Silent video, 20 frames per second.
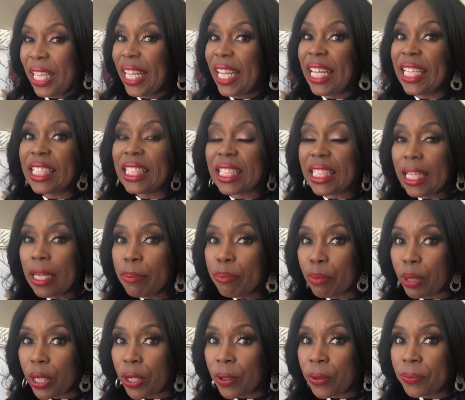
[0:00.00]
in
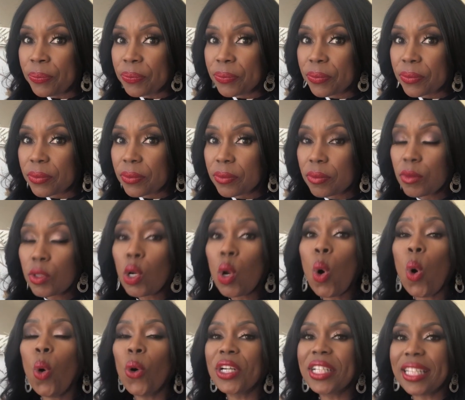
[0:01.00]
limbo,
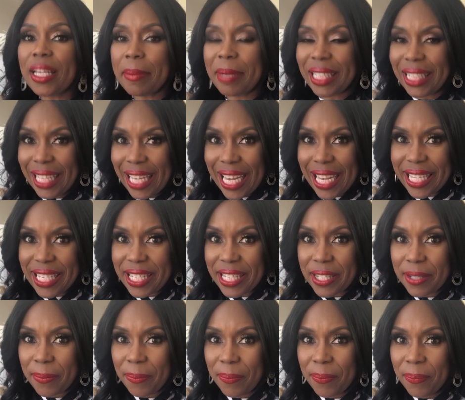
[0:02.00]
or
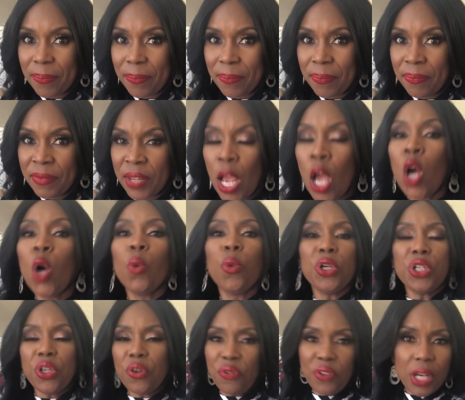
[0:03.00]
limitless.
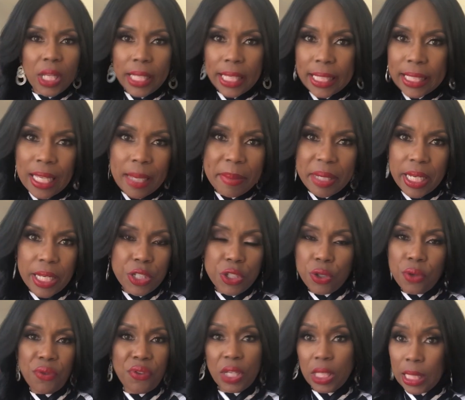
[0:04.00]
When you're feeling limited,
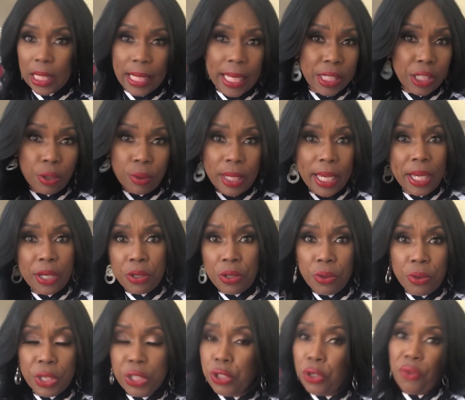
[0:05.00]
you're feeling like you can't
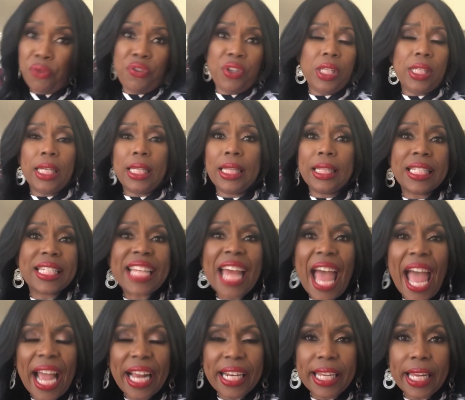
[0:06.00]
do it. You're feeling
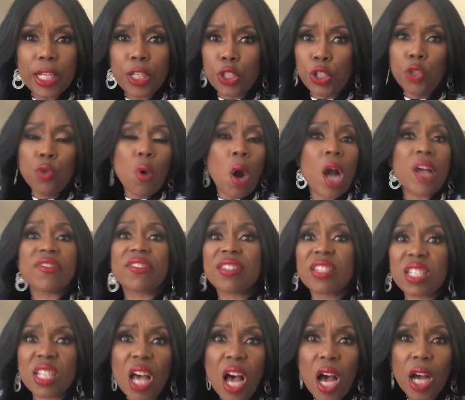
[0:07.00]
stagnant. You are
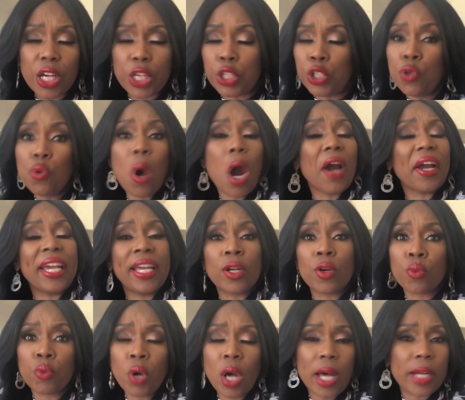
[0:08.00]
stuck. You are in a
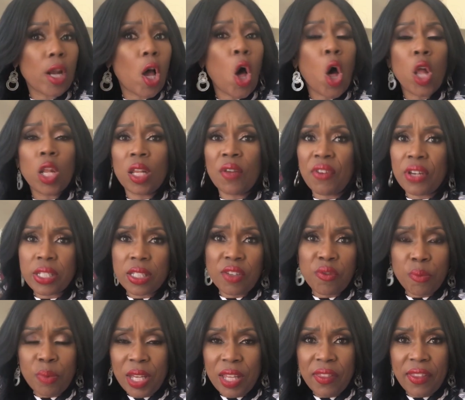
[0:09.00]
rut. All of us
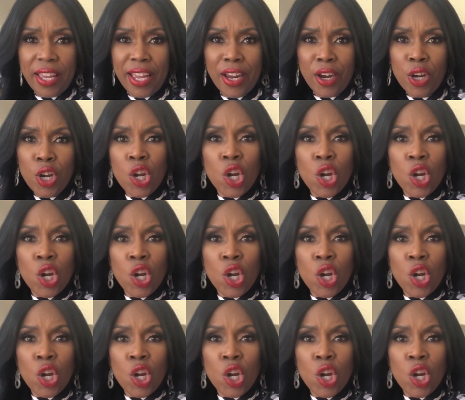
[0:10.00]
have been there.